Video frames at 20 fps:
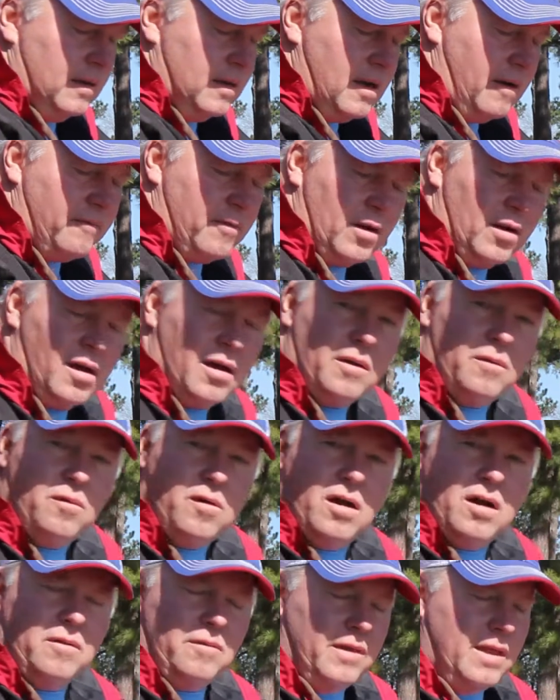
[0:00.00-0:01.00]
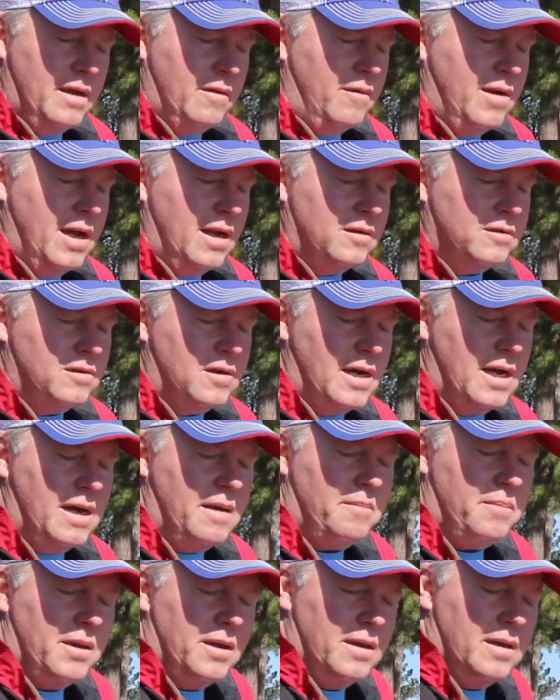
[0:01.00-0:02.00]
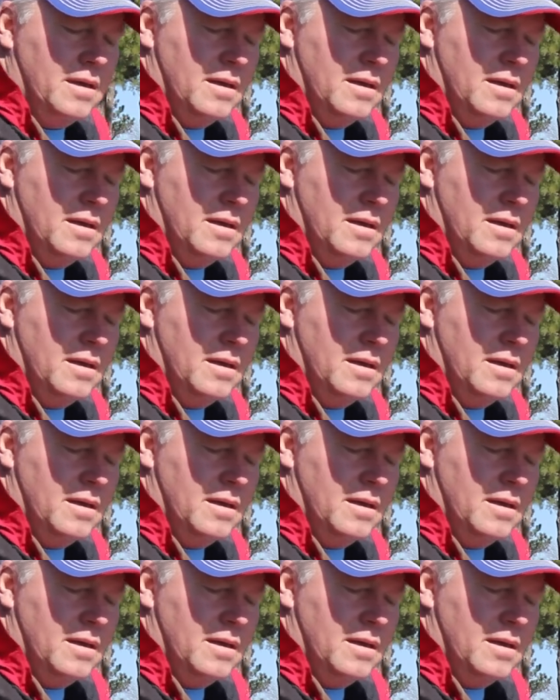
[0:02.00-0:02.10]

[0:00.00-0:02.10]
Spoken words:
Cover a lot of water with that rattle trap.